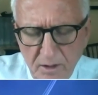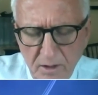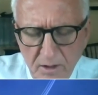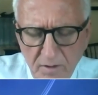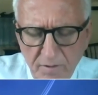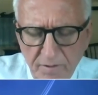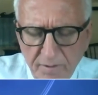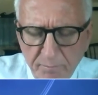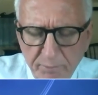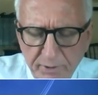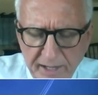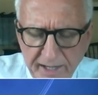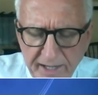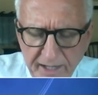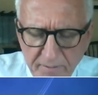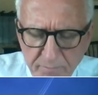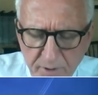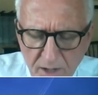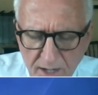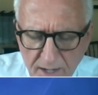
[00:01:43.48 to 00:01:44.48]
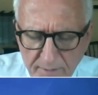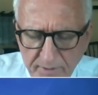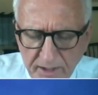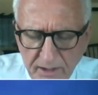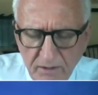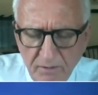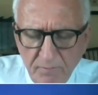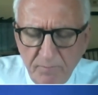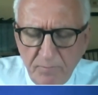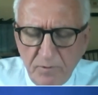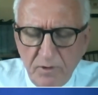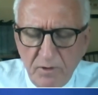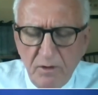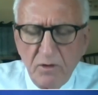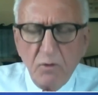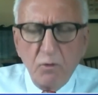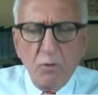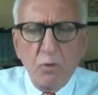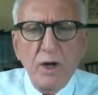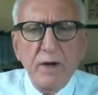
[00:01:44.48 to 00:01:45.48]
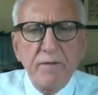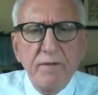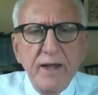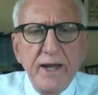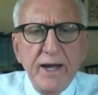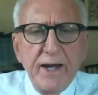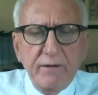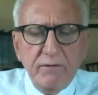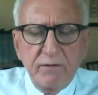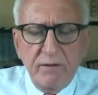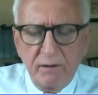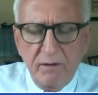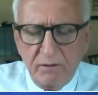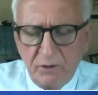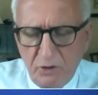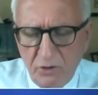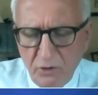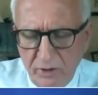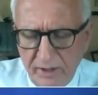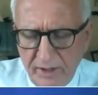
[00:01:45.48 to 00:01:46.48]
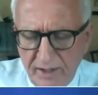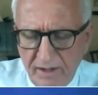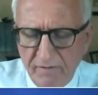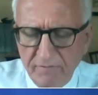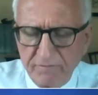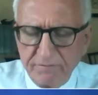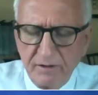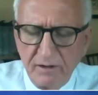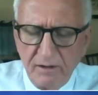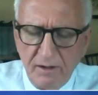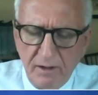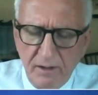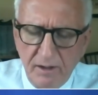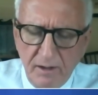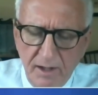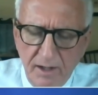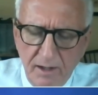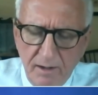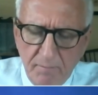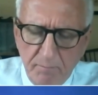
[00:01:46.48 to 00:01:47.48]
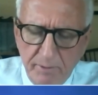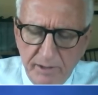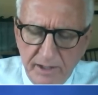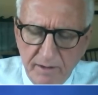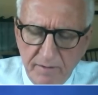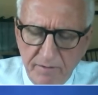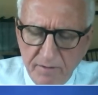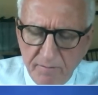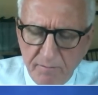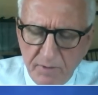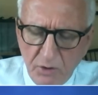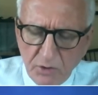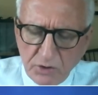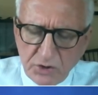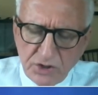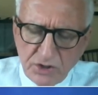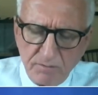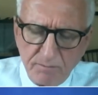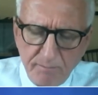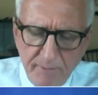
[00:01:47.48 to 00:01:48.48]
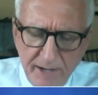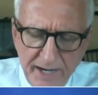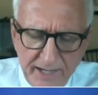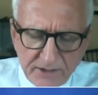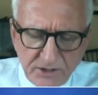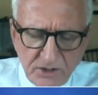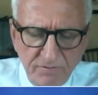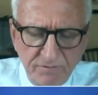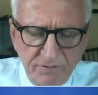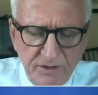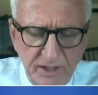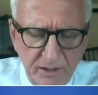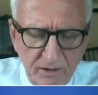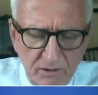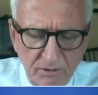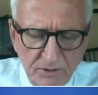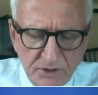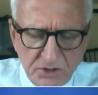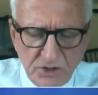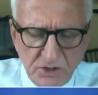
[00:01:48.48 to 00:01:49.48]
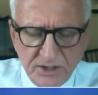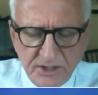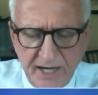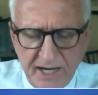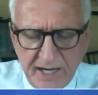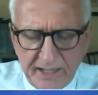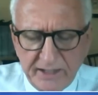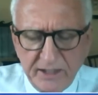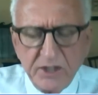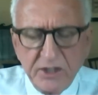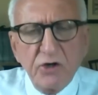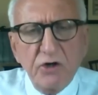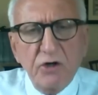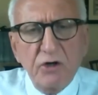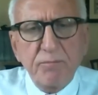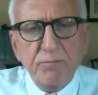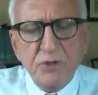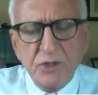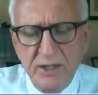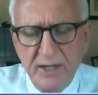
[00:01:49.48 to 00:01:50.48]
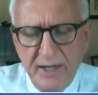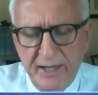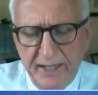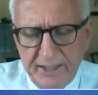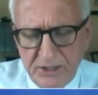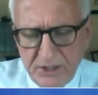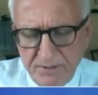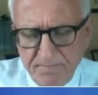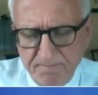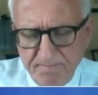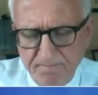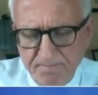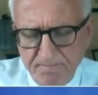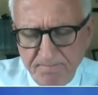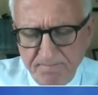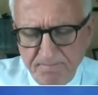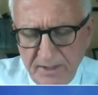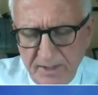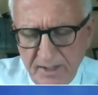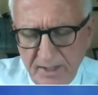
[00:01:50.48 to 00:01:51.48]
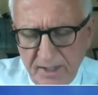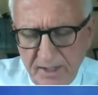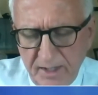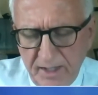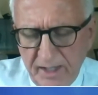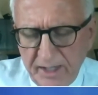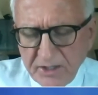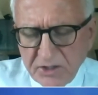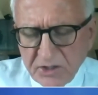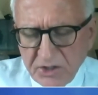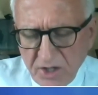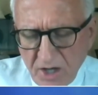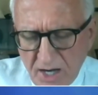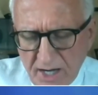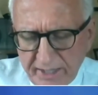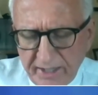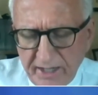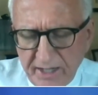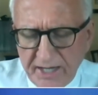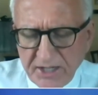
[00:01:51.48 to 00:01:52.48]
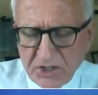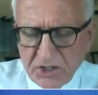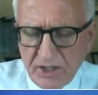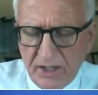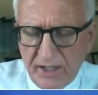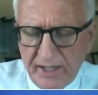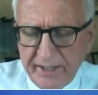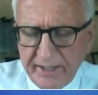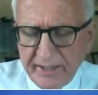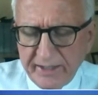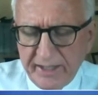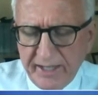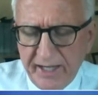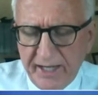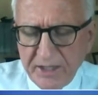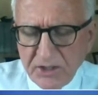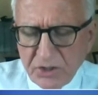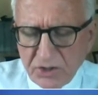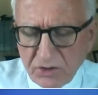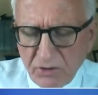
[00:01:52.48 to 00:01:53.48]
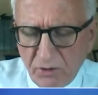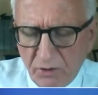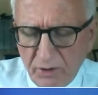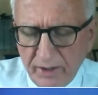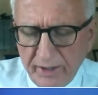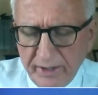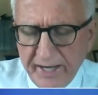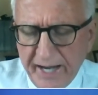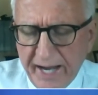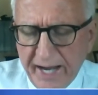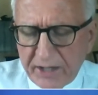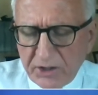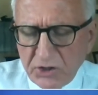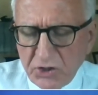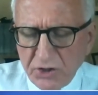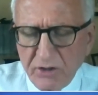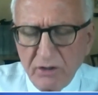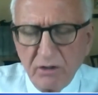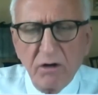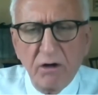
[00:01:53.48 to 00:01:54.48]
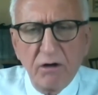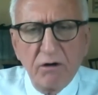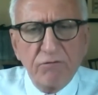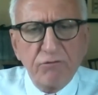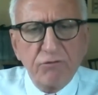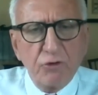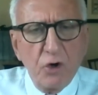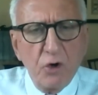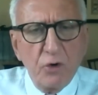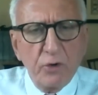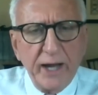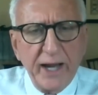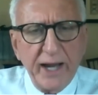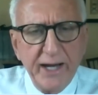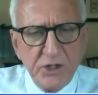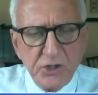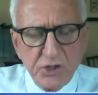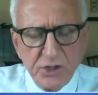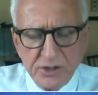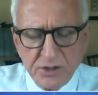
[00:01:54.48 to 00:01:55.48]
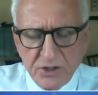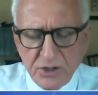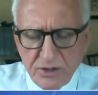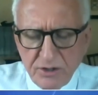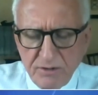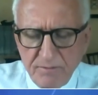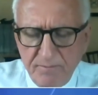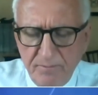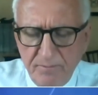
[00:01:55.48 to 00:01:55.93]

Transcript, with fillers: The planned bombing, one that could have been the most massive terrorist attack in Europe to date, is not an isolated case or an action of rogue agents.